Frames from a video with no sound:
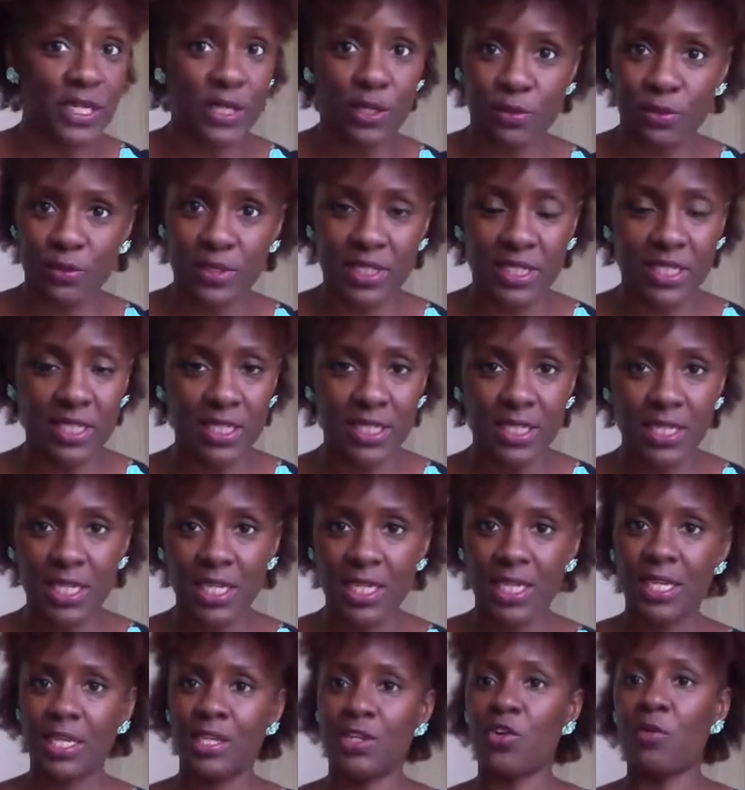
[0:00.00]
doing,
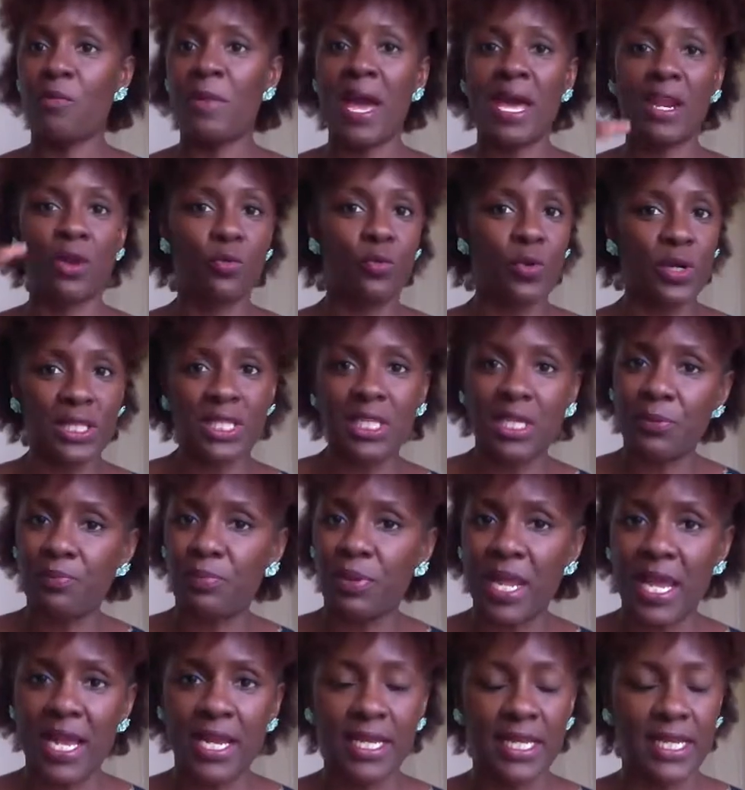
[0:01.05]
no matter what the
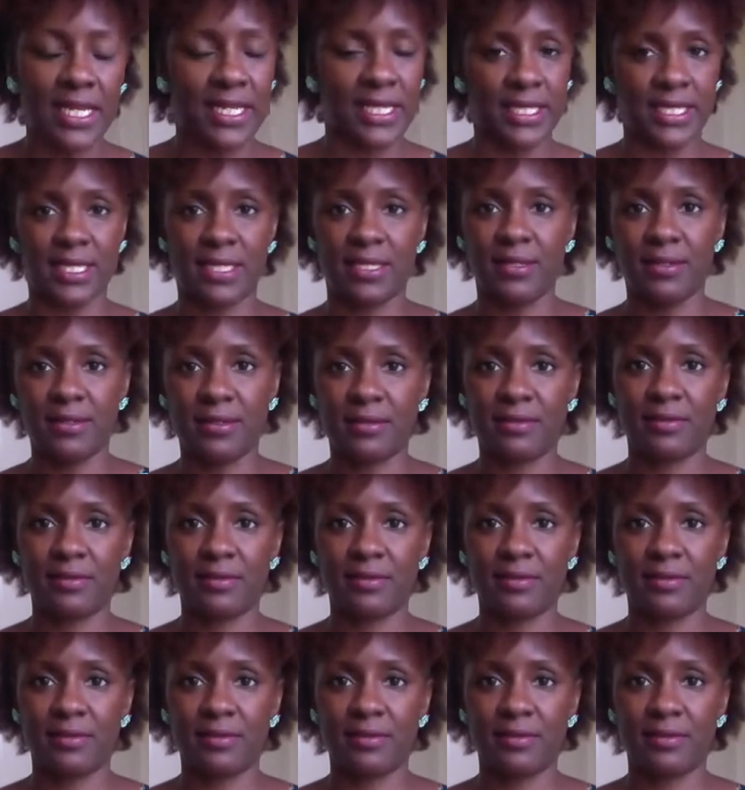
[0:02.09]
complaint is.